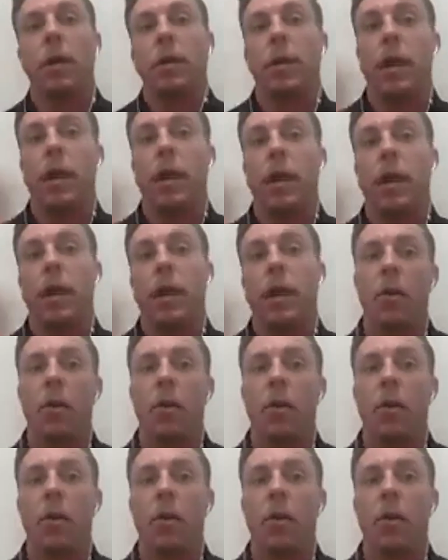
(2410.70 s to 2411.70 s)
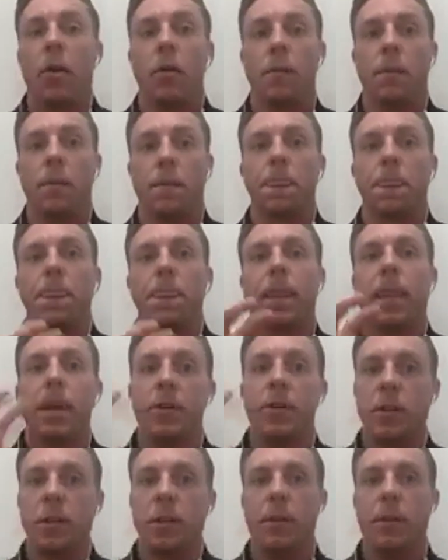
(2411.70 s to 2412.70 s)
Now, here's a
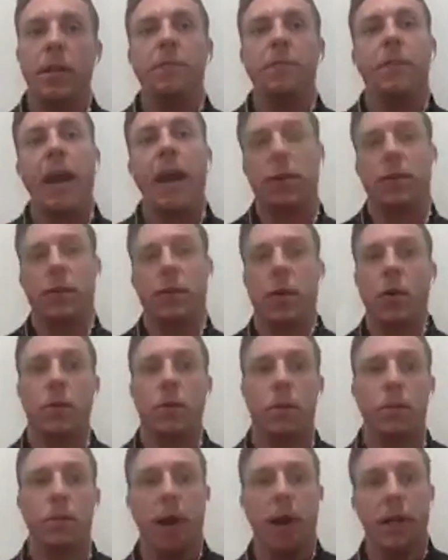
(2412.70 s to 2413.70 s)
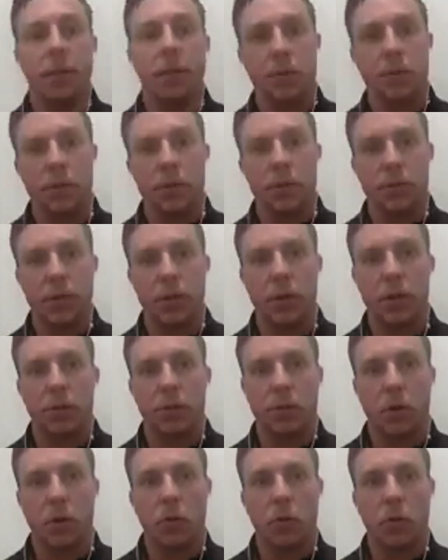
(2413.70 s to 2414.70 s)
limiting factor though. Your body's producing all this
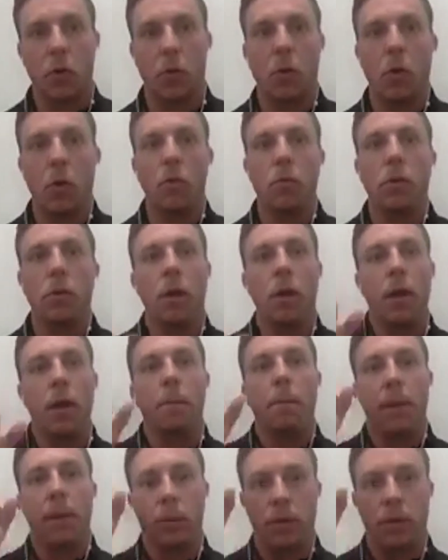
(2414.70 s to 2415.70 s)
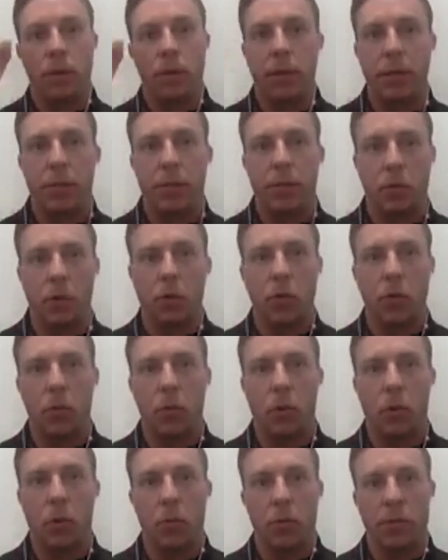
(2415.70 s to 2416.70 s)
growth hormone, but you need these growth
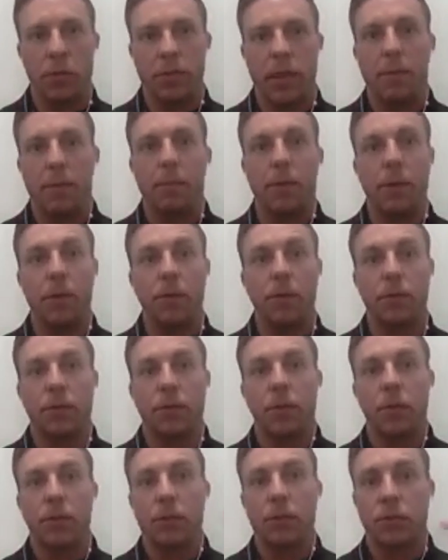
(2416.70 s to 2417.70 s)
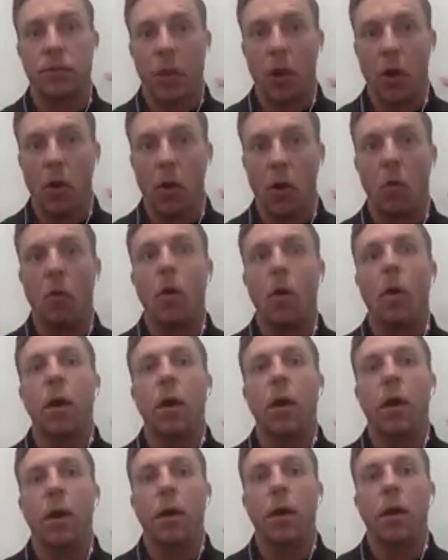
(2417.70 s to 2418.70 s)
hormone receptors. So
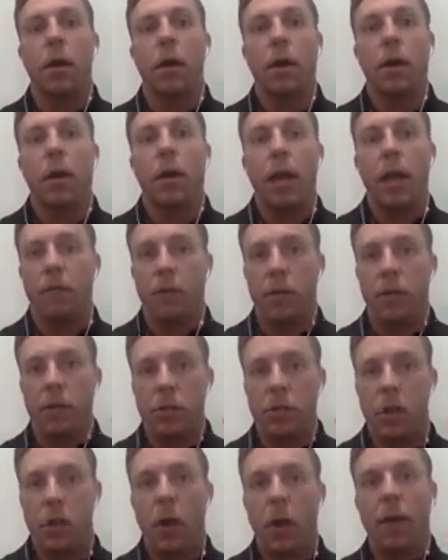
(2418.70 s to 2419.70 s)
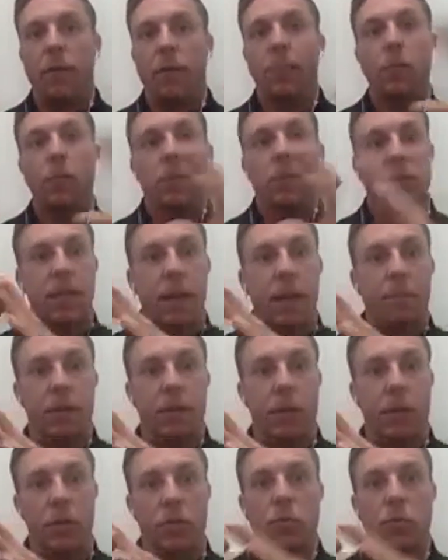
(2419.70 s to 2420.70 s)
if we don't have the
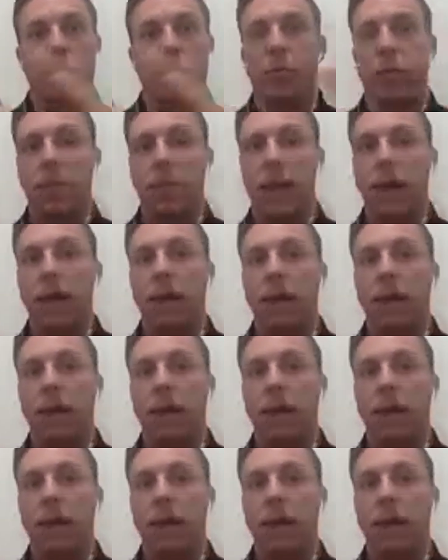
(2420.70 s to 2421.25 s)
receptors, which again,